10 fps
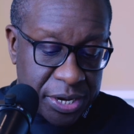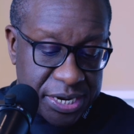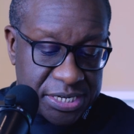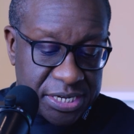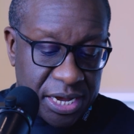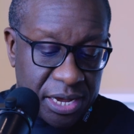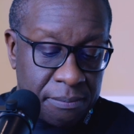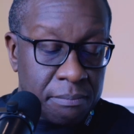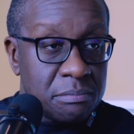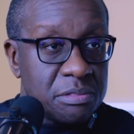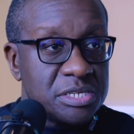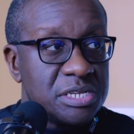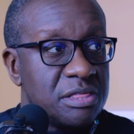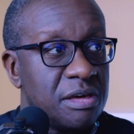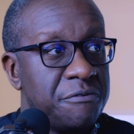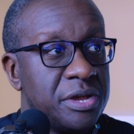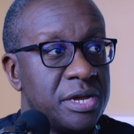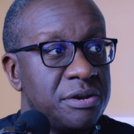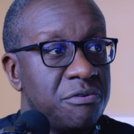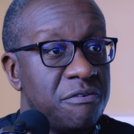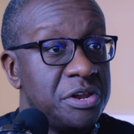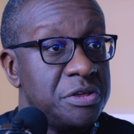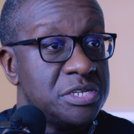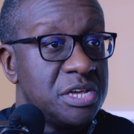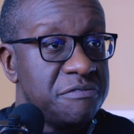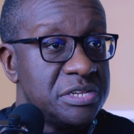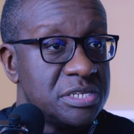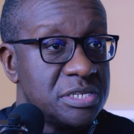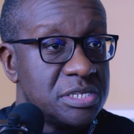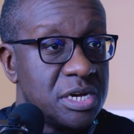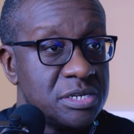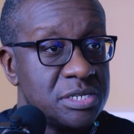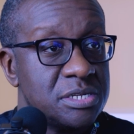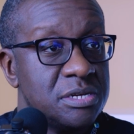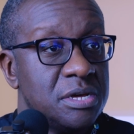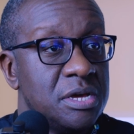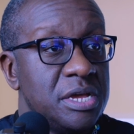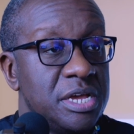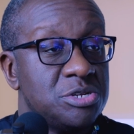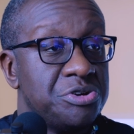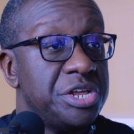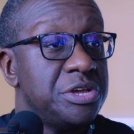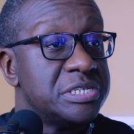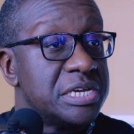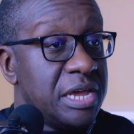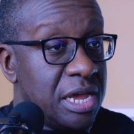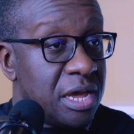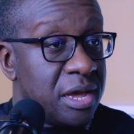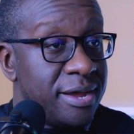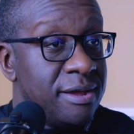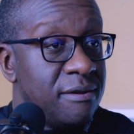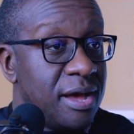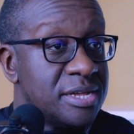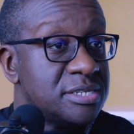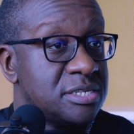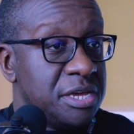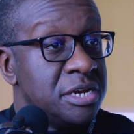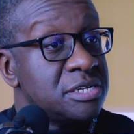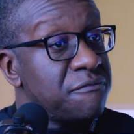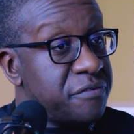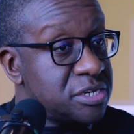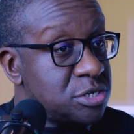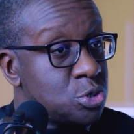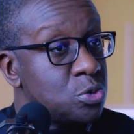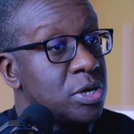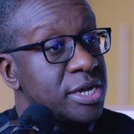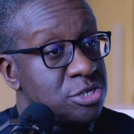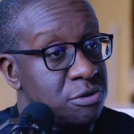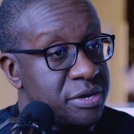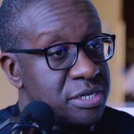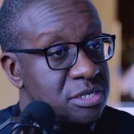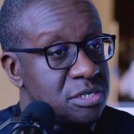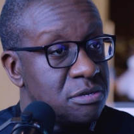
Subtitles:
is the South African Revenue Service, SARS, is already using AI as interface to customers.